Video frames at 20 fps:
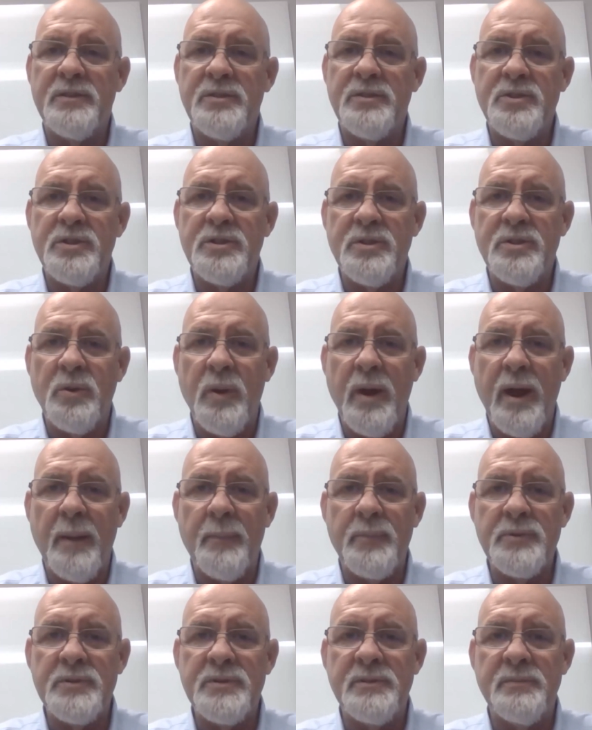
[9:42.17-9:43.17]
This just so
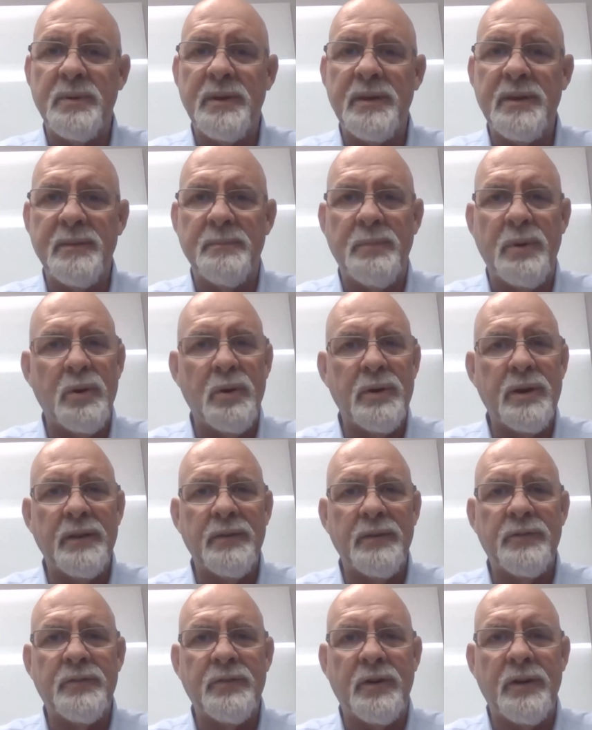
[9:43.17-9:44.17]
happens to be the bulk
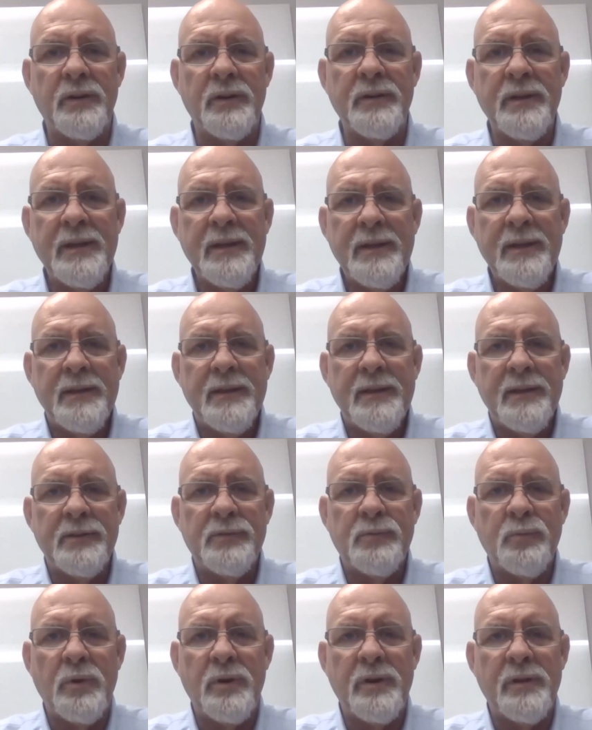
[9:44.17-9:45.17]
insert
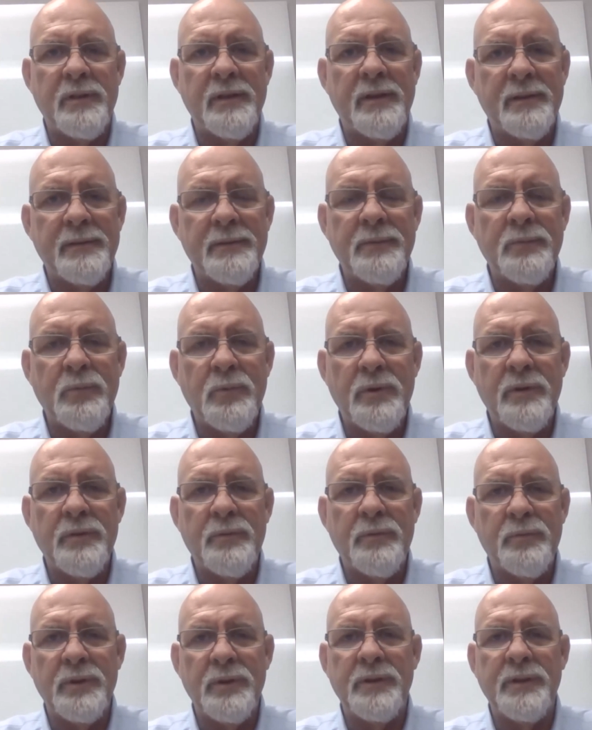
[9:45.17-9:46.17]
is one of
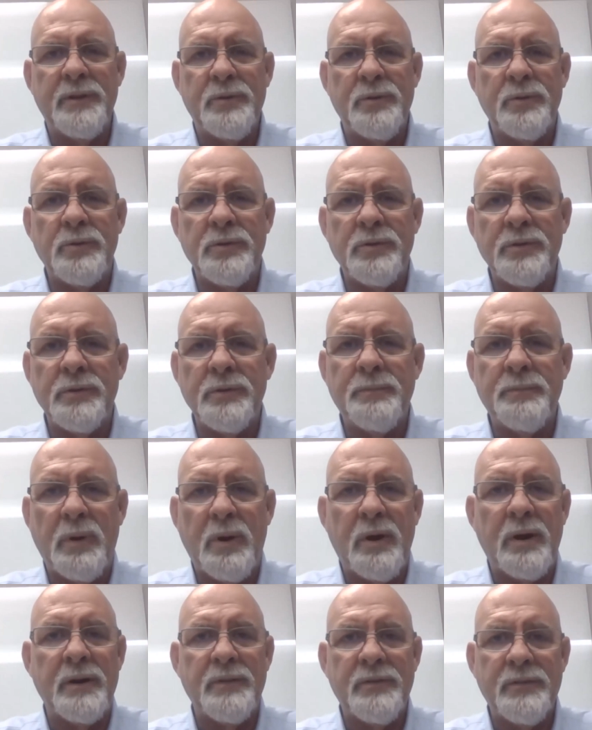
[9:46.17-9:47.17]
the really cool
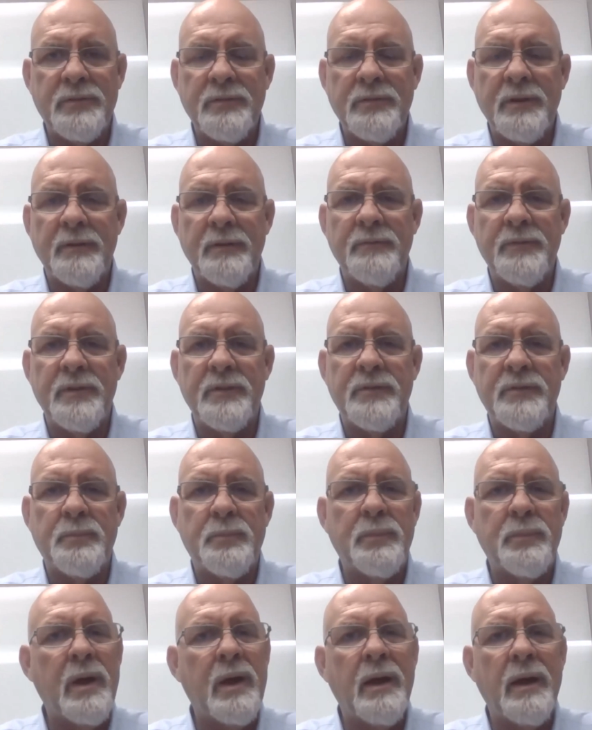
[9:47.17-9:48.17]
parts of this
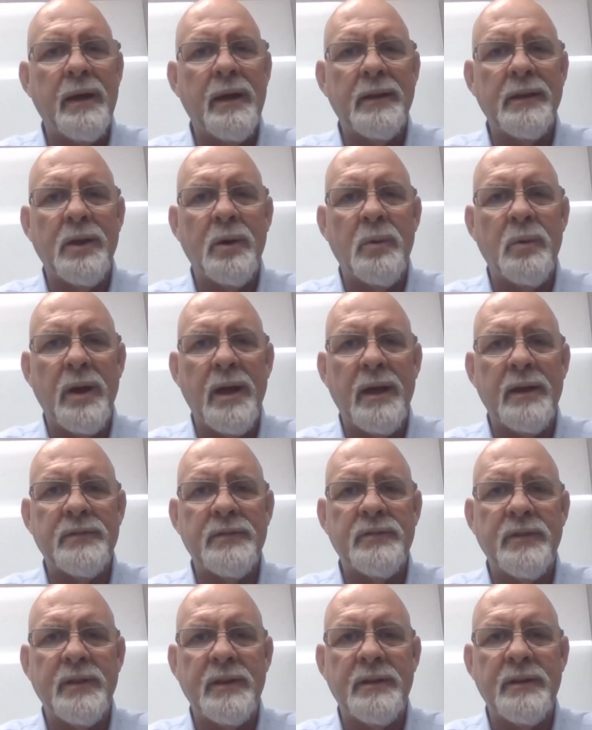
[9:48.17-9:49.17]

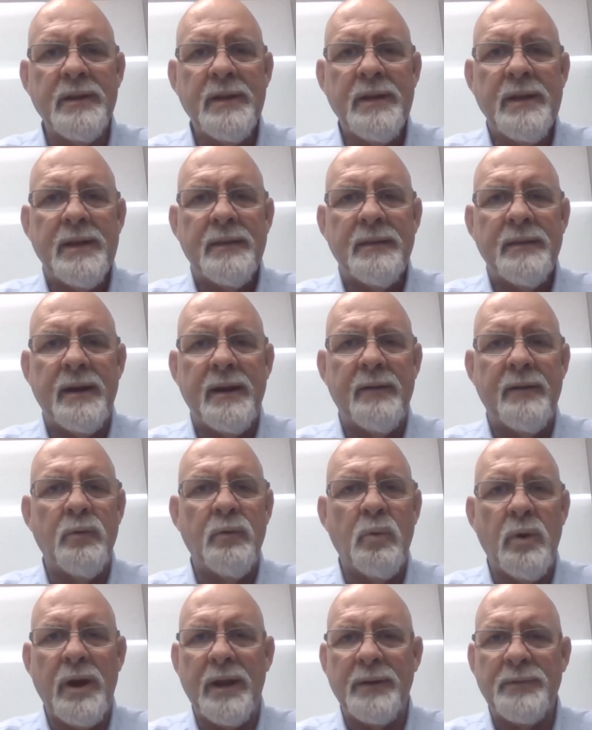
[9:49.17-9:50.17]
LOS that that
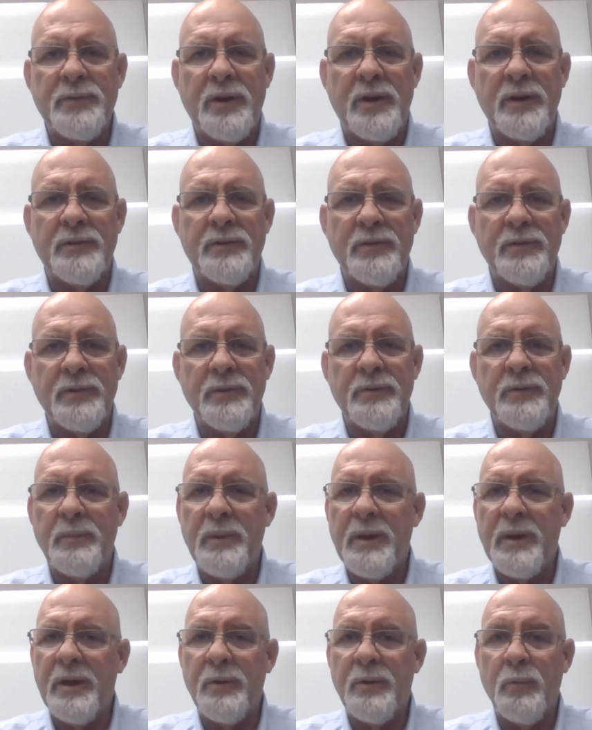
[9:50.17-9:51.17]
everyone I talk to,
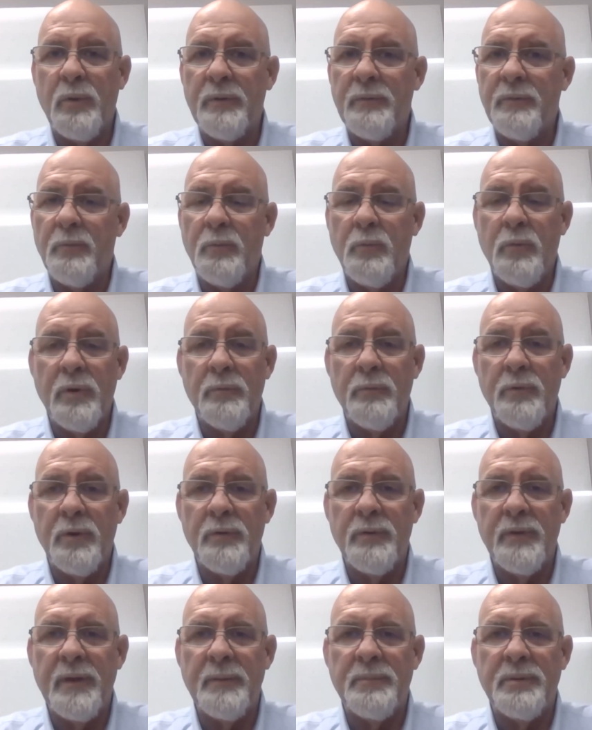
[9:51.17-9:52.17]
no matter what
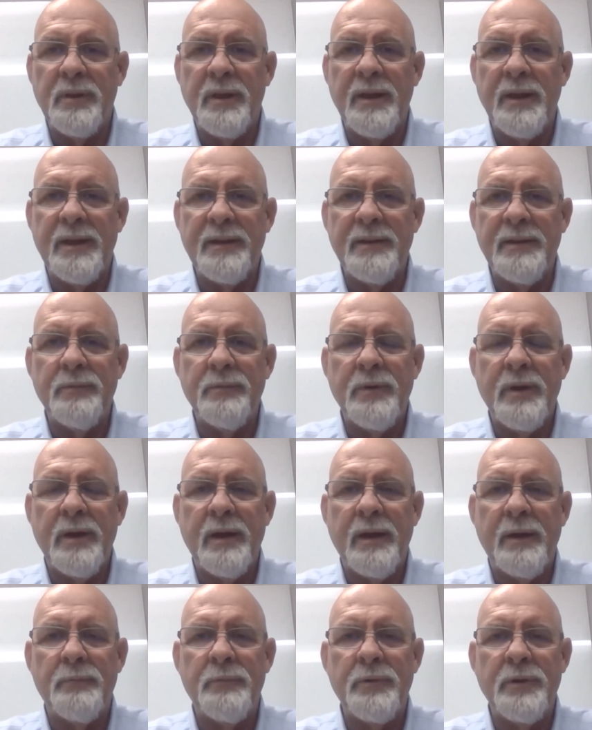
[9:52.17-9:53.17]
role they play,
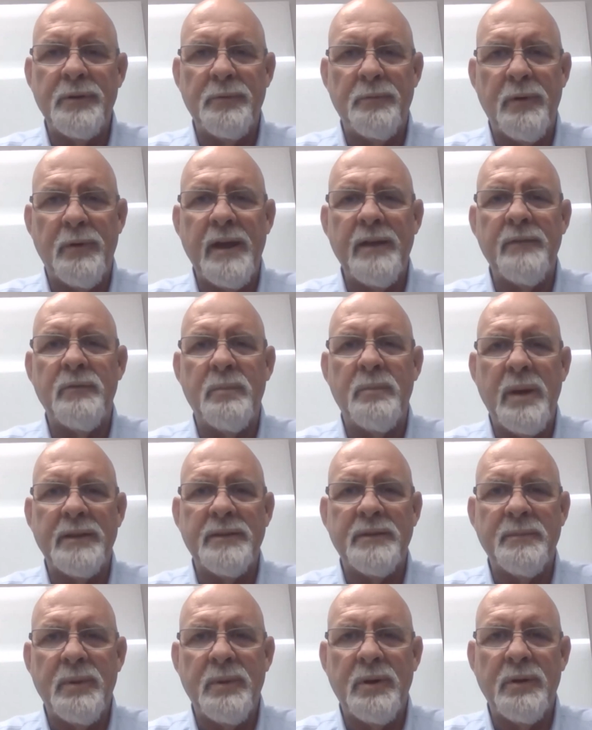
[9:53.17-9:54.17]
really rave
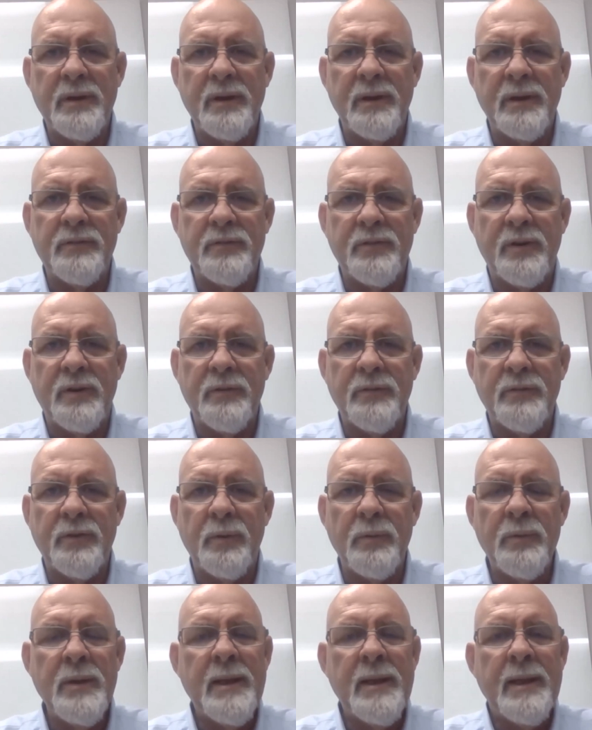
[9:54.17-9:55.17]
about the bulk insert.
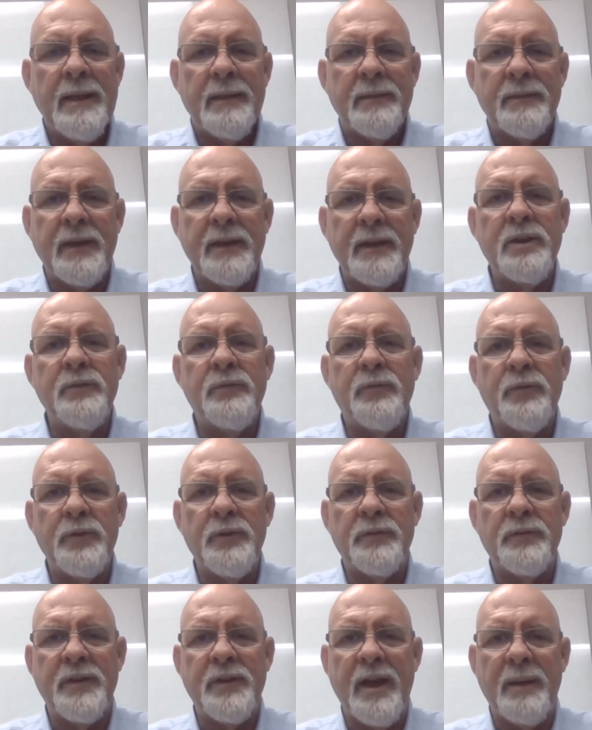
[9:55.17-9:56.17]
So thank you for
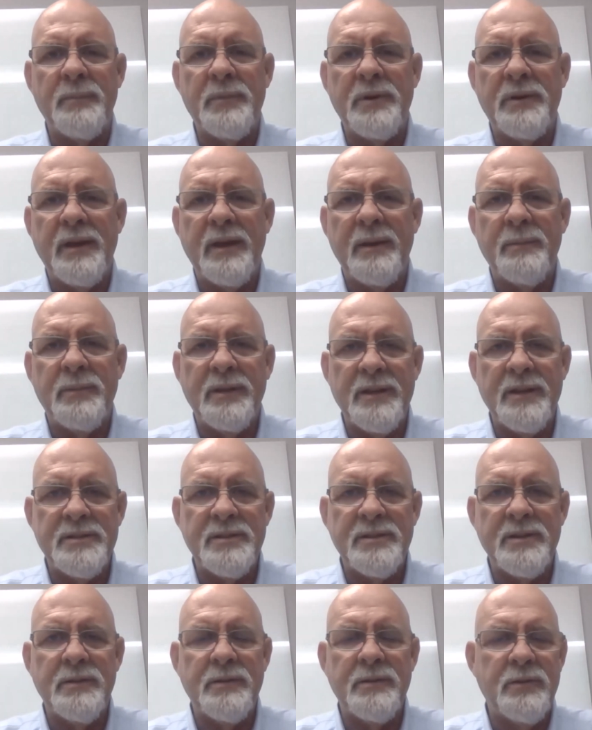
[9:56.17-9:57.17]
your time today,
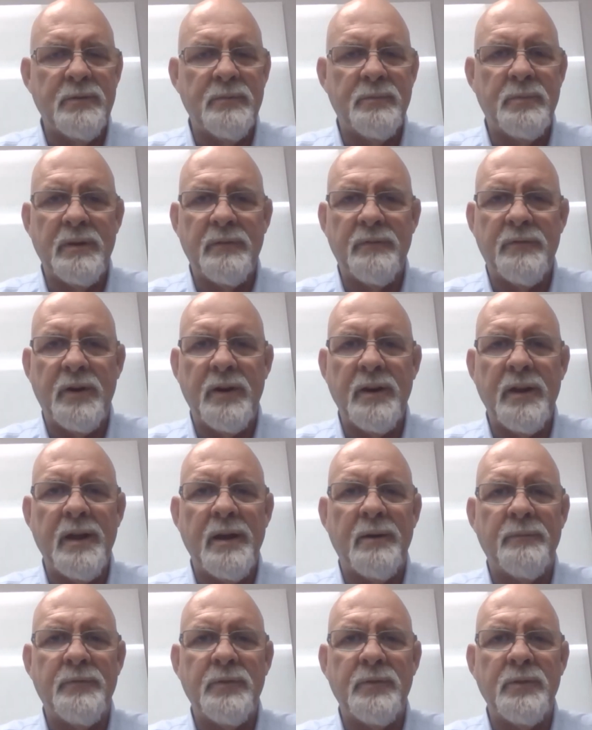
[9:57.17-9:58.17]
Melissa. You've been very
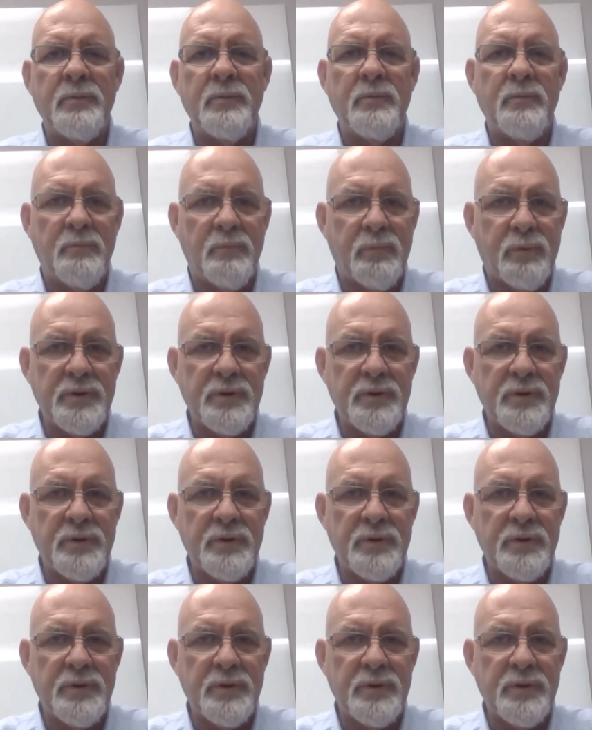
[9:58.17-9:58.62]
helpful.